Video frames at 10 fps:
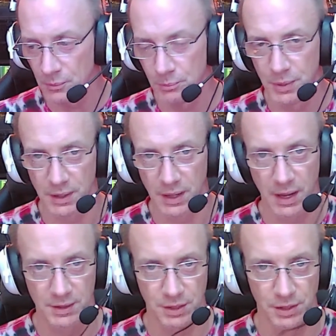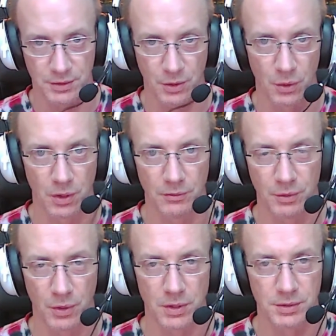but I had to use a cord, of
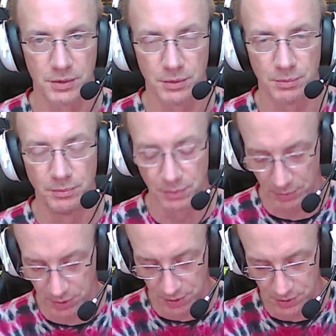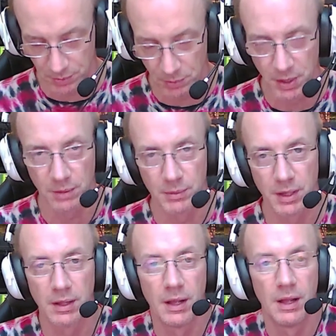course, to be able to use them and plug them
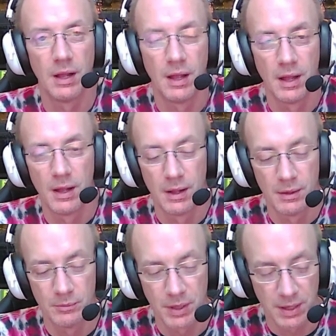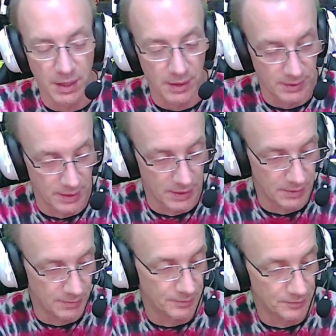in. But yeah,
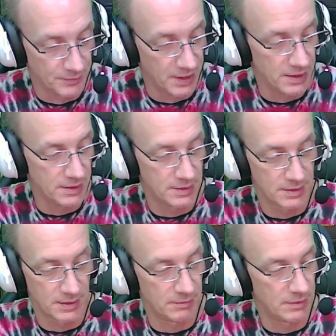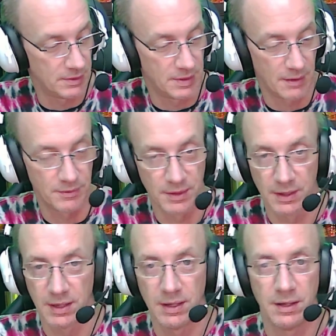these
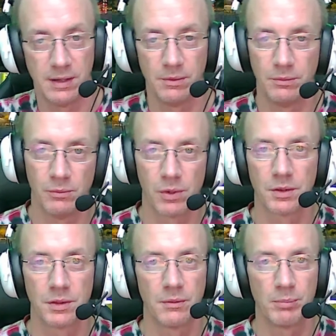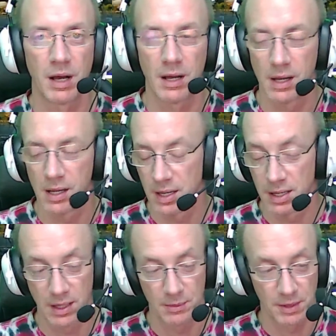definitely worth the
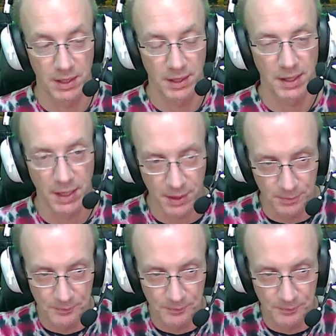buy. I'm glad I got them.